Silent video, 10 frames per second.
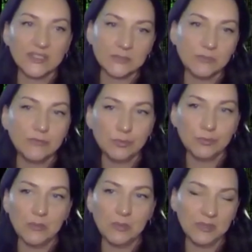And some
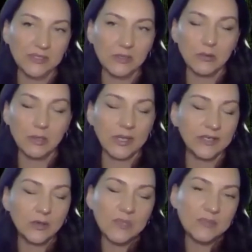probably know.
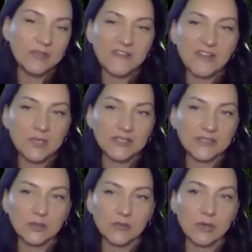I go maybe 5
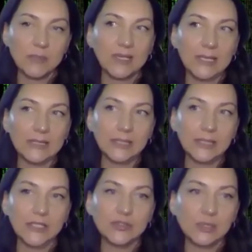minutes over, but
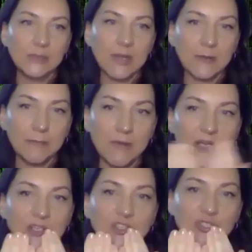it literally, my
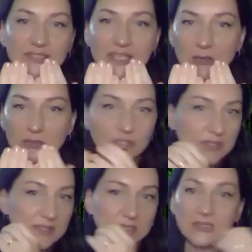body shuts down,
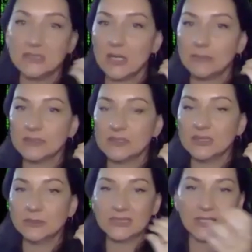just stops,
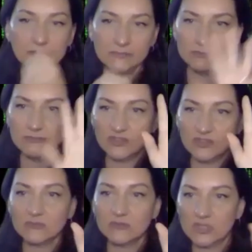zips, like
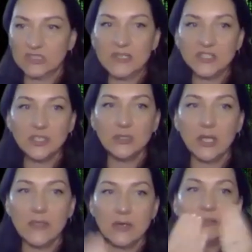
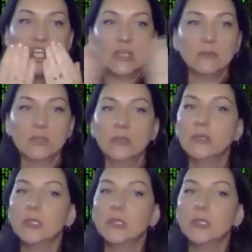transmission, and then I'm done.